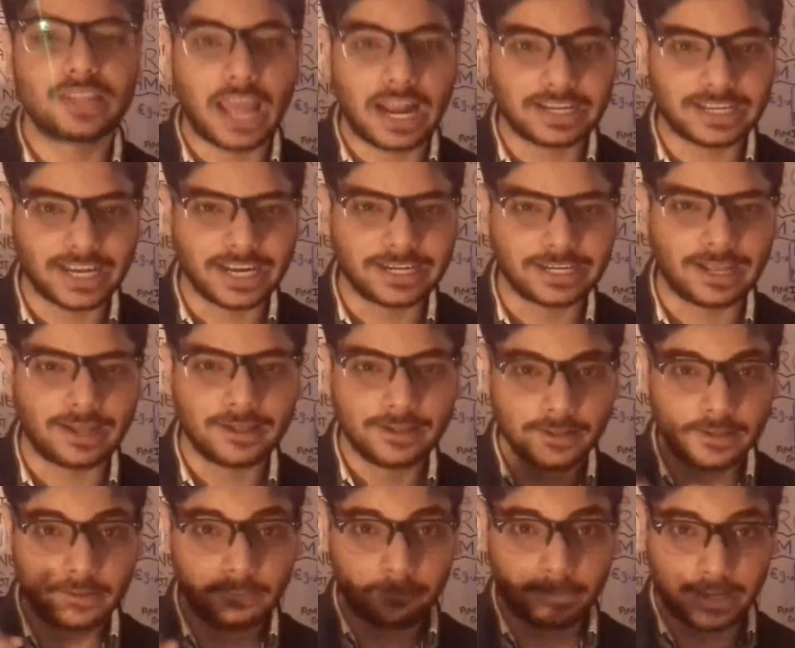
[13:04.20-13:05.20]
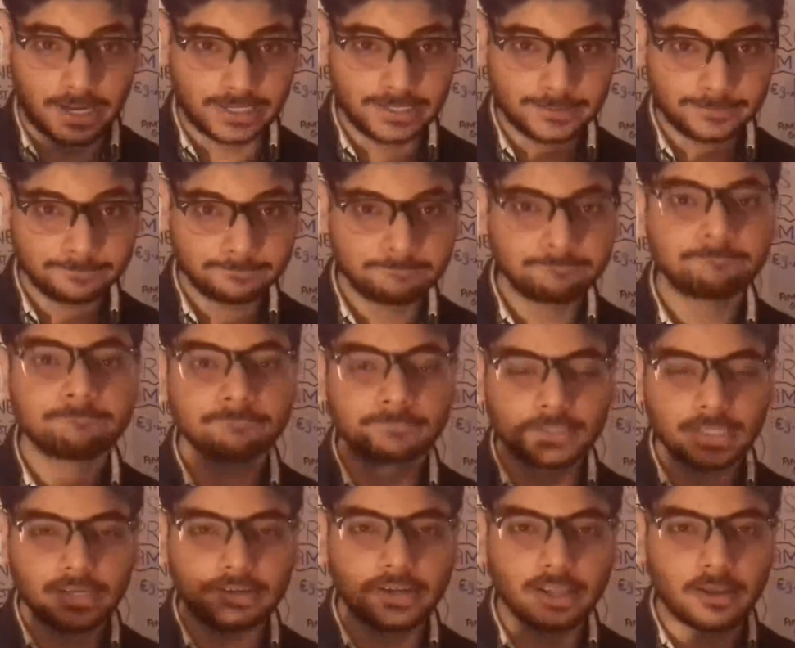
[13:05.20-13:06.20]
to that area. Fine.
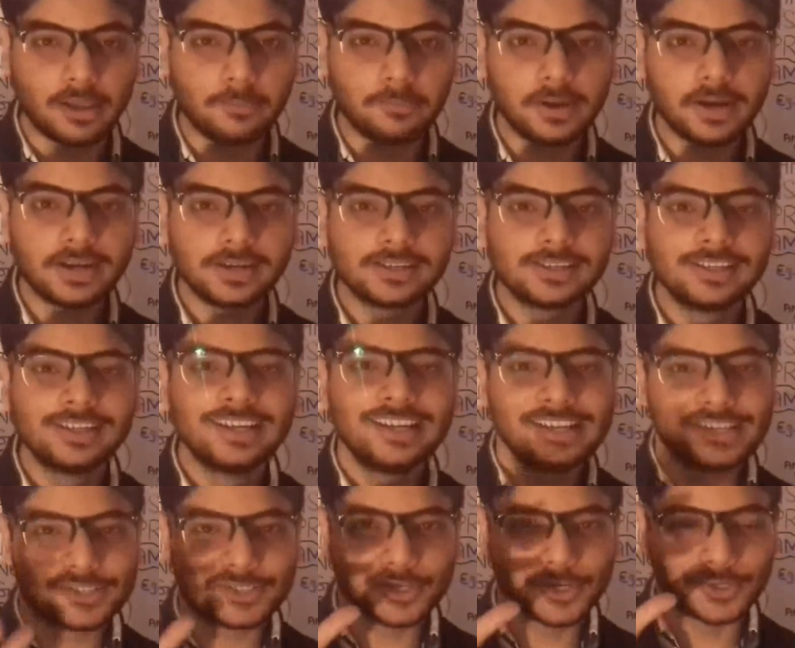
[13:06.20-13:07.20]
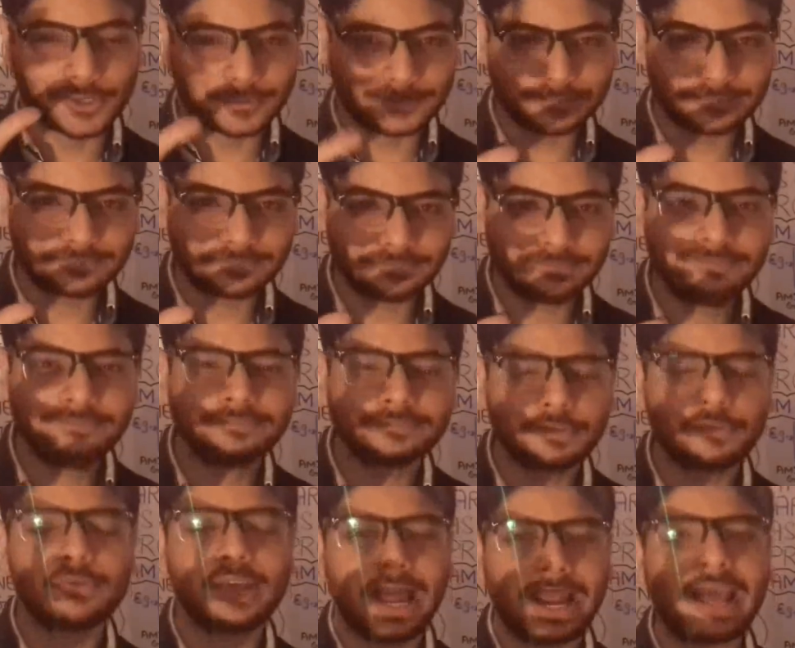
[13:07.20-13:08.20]
Remember? So
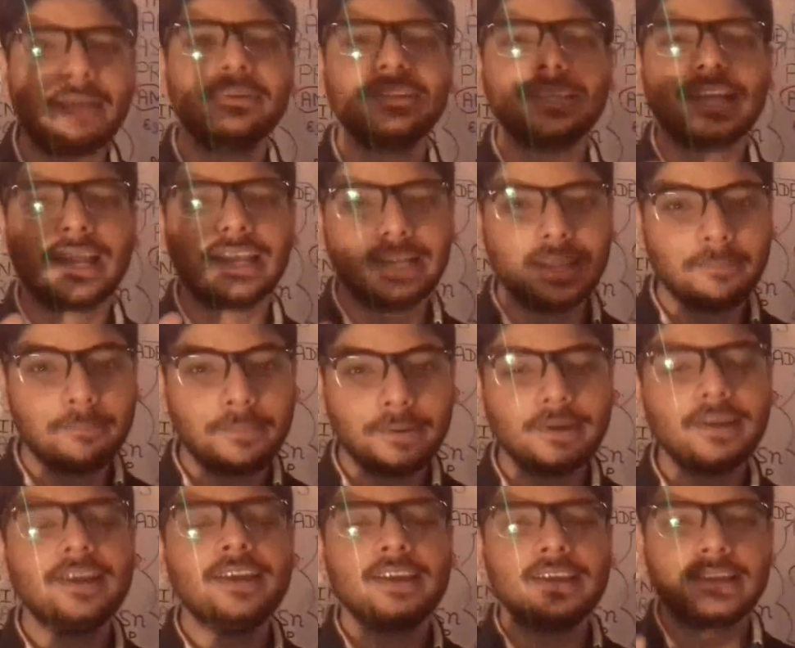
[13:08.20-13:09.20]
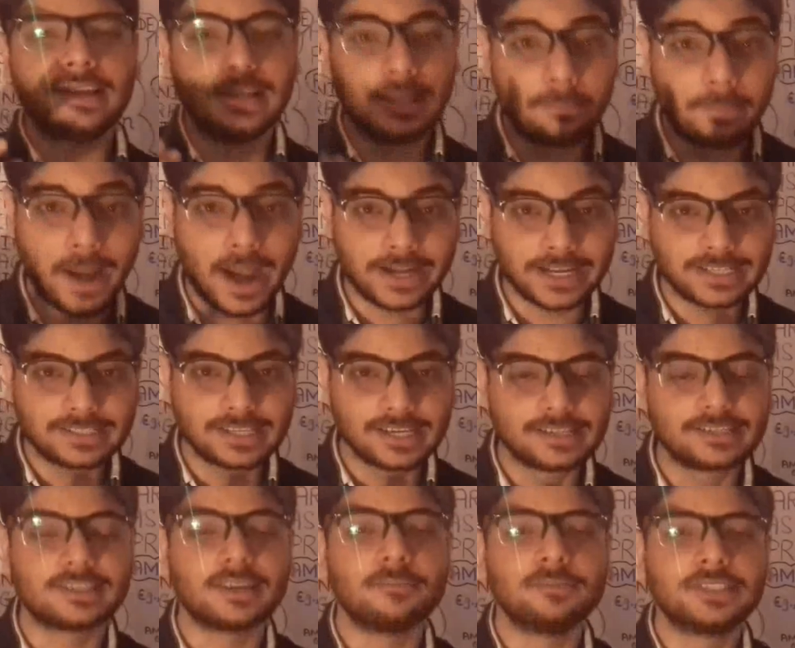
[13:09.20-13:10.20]
we are having the lymphatic
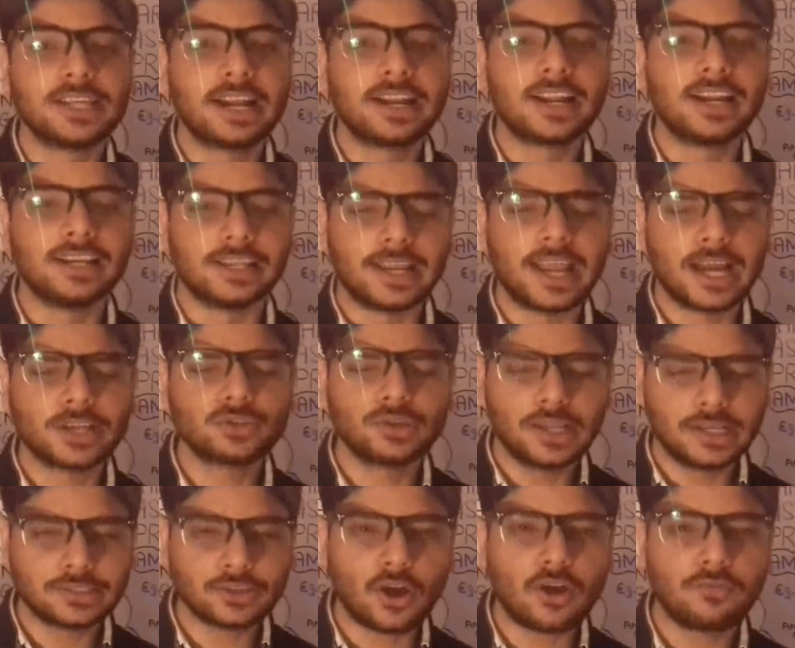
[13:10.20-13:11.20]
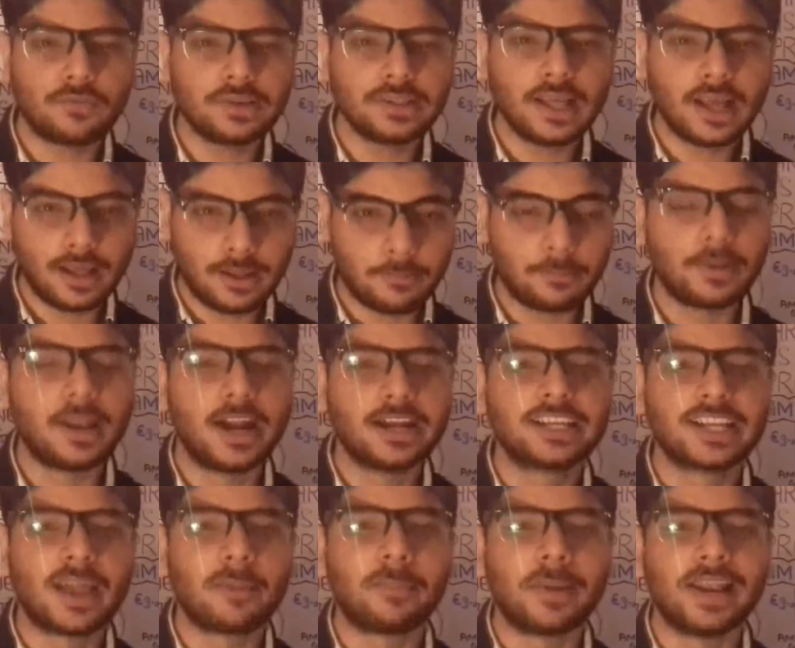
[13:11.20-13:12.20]
system generally as well as often the
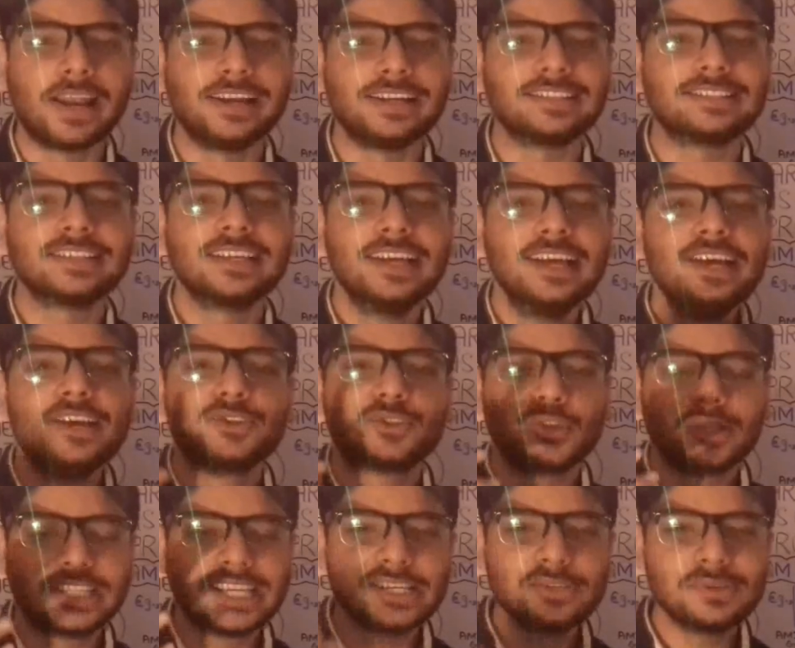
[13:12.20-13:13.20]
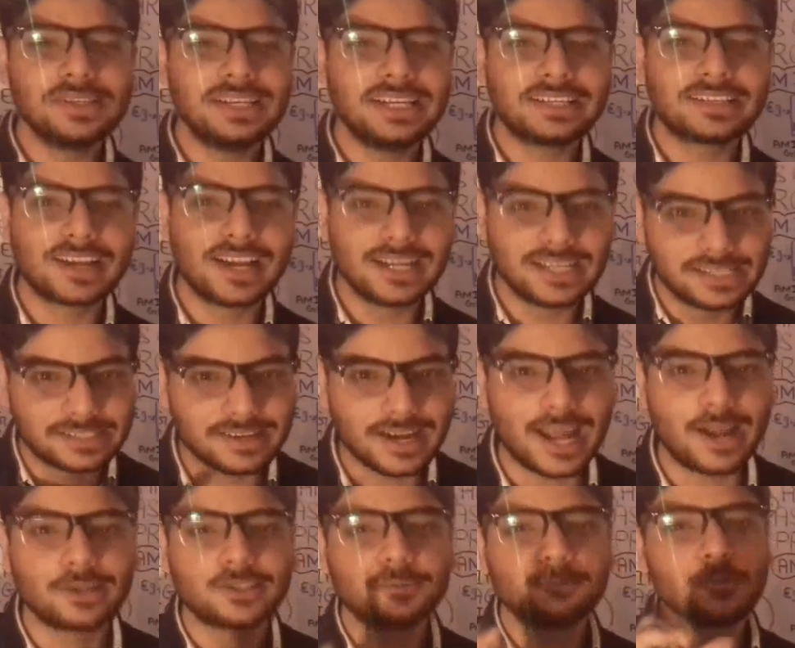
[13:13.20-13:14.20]
blood capillary. So these will literally
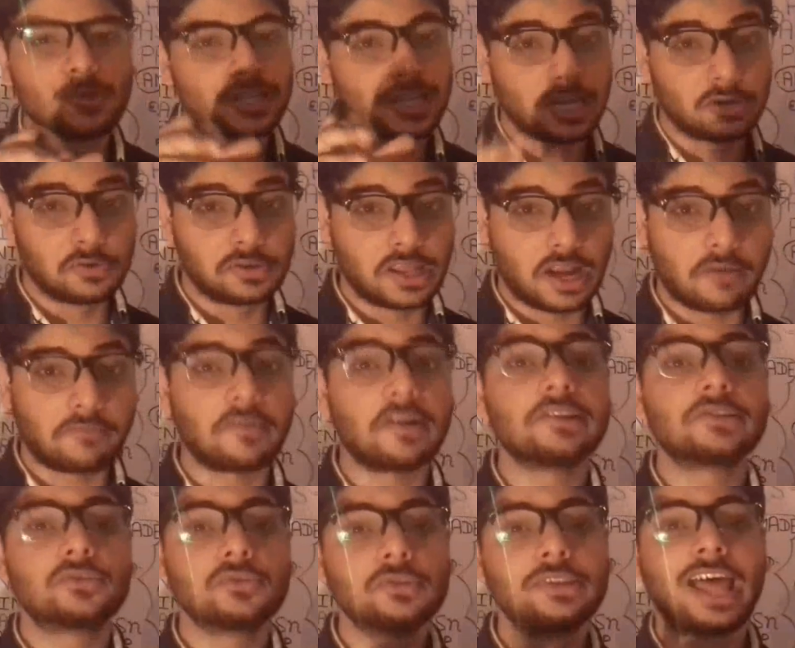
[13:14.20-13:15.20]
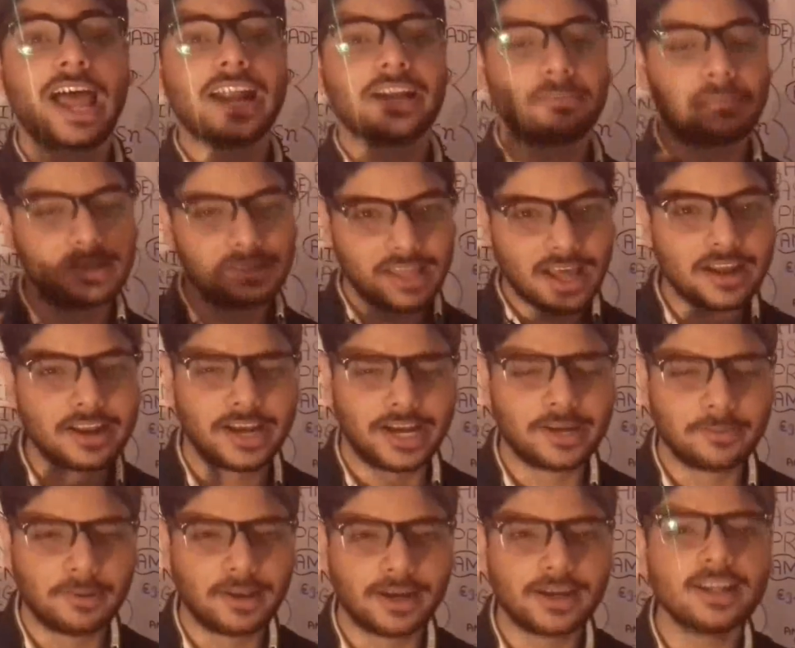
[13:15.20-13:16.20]
transported with reference to that mean the
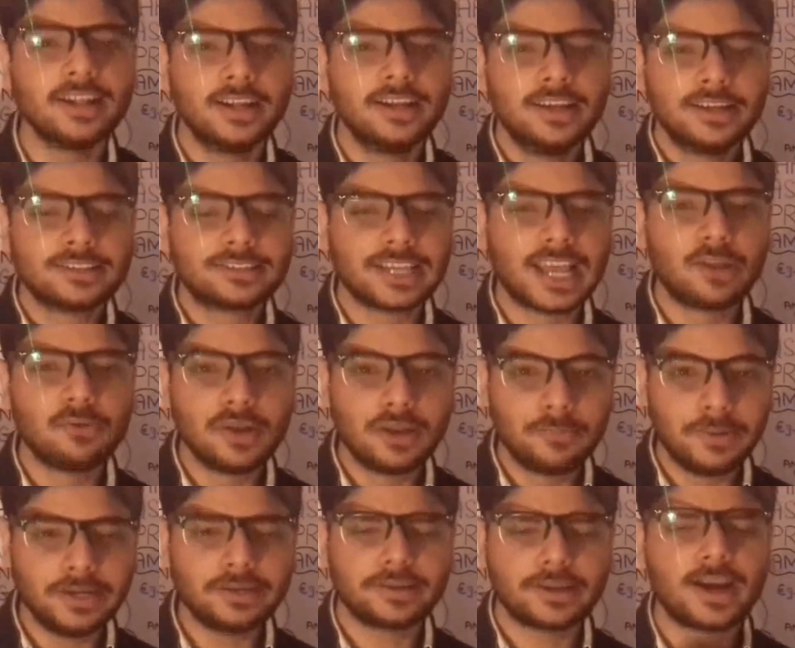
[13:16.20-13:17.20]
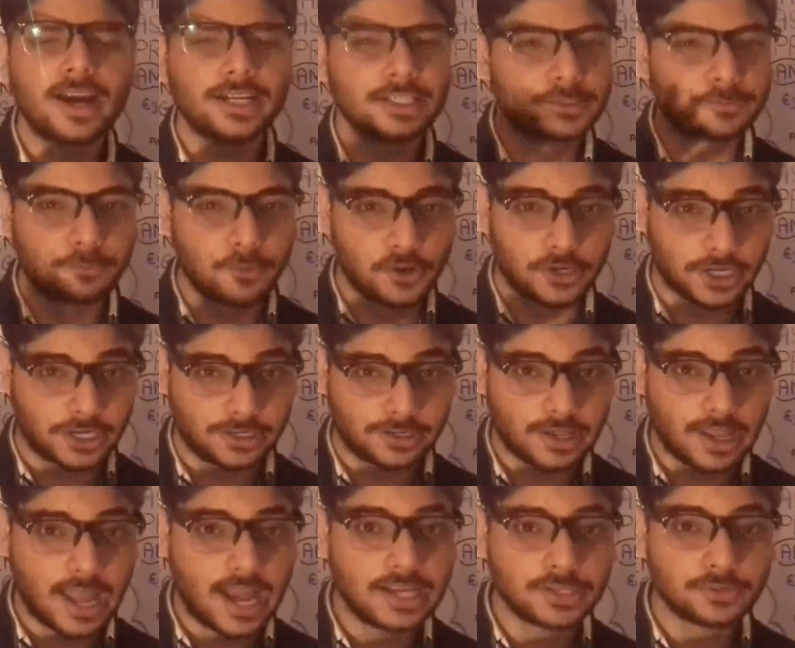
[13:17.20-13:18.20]
red blood cell will be
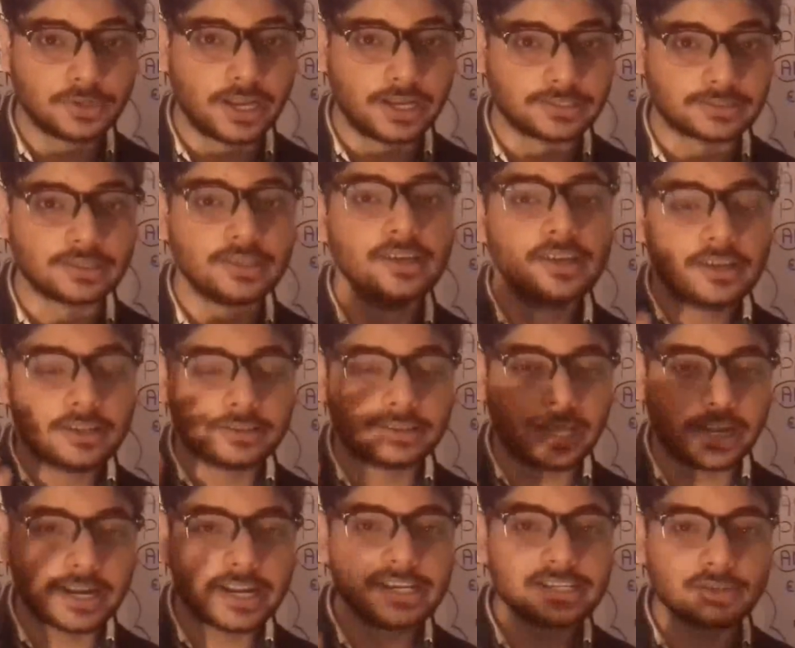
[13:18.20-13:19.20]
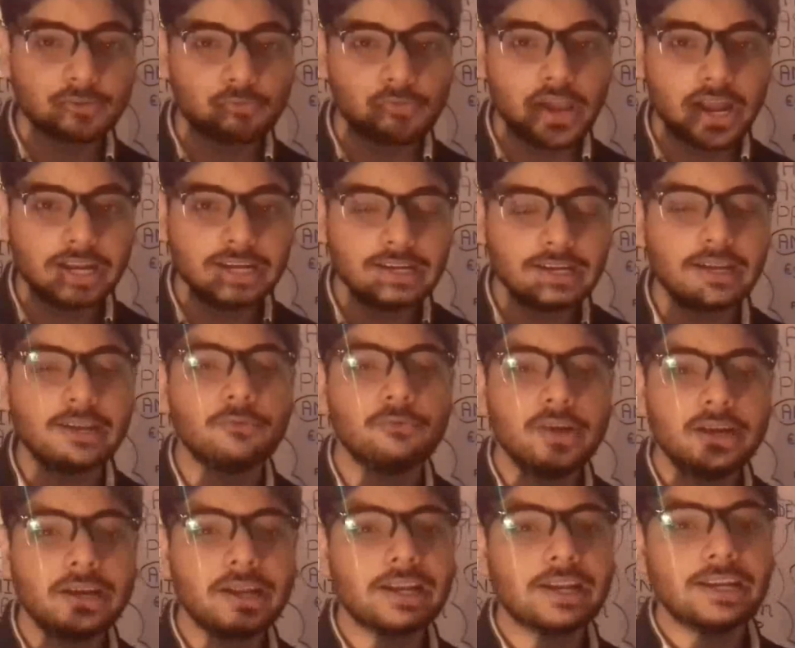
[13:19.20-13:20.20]
transported as well as the region
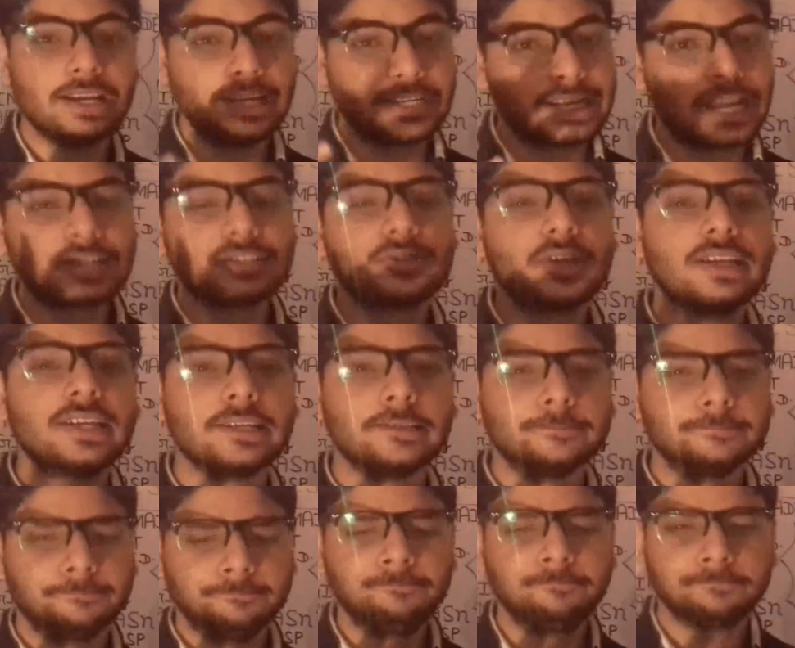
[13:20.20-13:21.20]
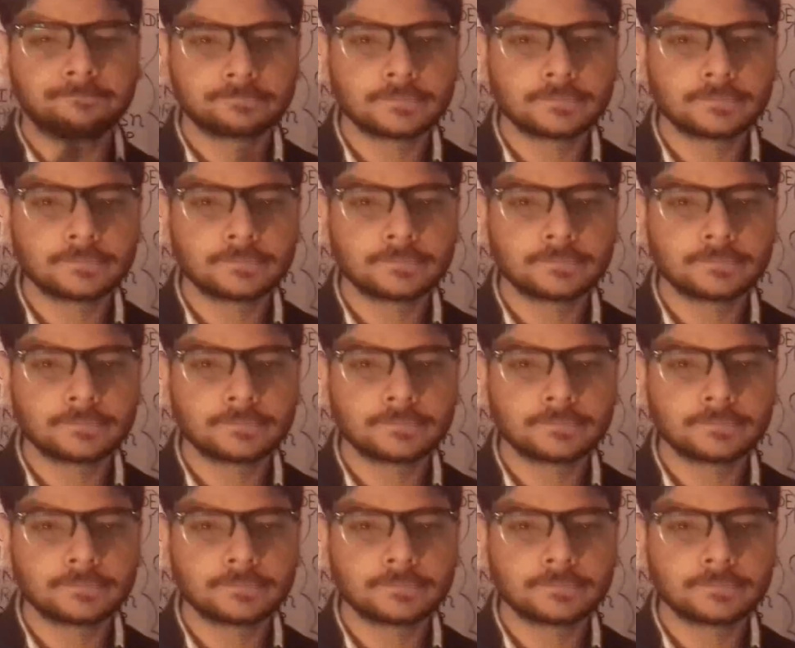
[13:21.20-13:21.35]
where it actually